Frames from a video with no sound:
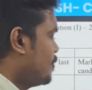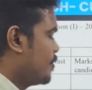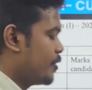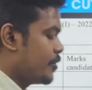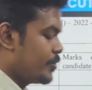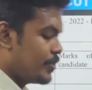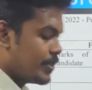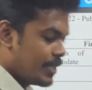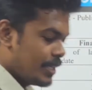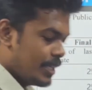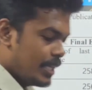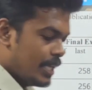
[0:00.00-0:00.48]

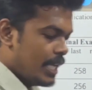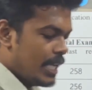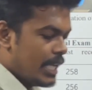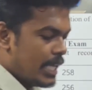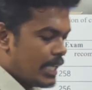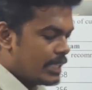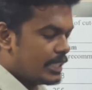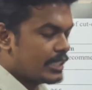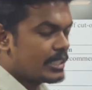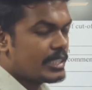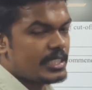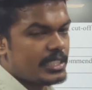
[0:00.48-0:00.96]
You see,
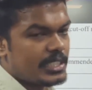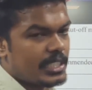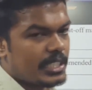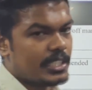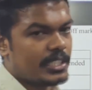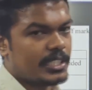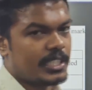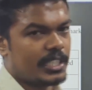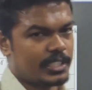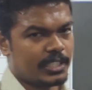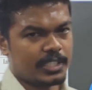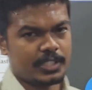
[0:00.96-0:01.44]
this is
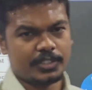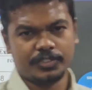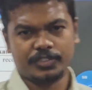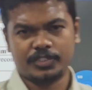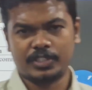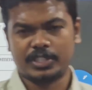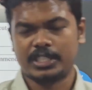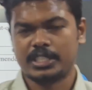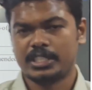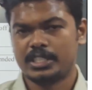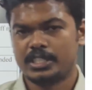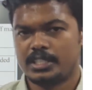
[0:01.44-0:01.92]
the
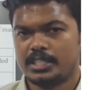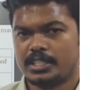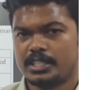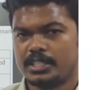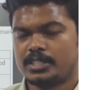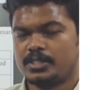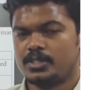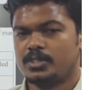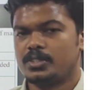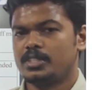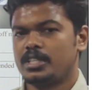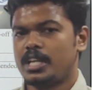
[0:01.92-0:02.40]
cutoff for
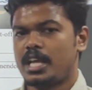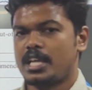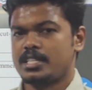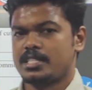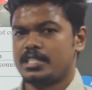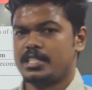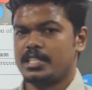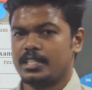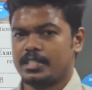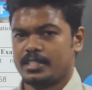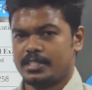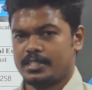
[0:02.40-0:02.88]
the
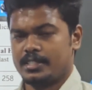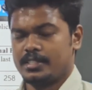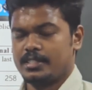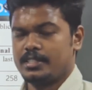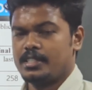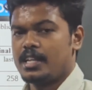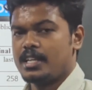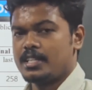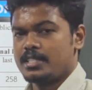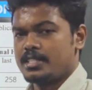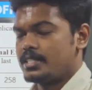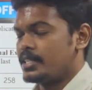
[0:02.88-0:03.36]
last year.
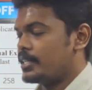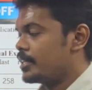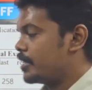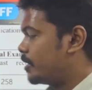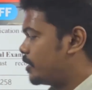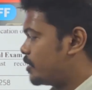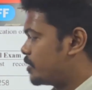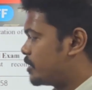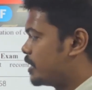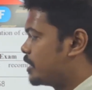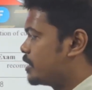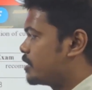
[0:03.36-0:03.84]
Last year
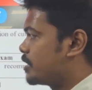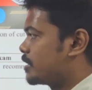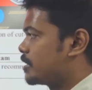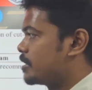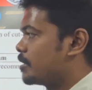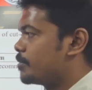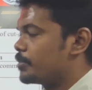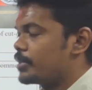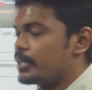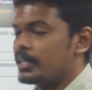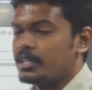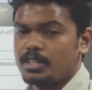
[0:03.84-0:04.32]
in a series
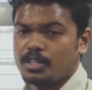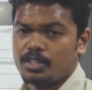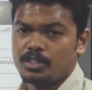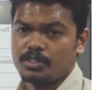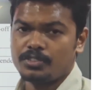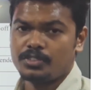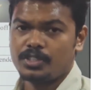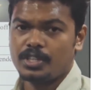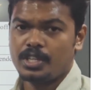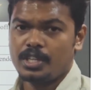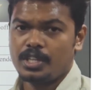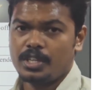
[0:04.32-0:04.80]
exam
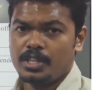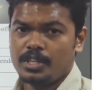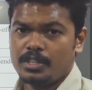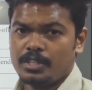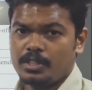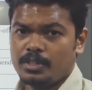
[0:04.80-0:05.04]
cutoff.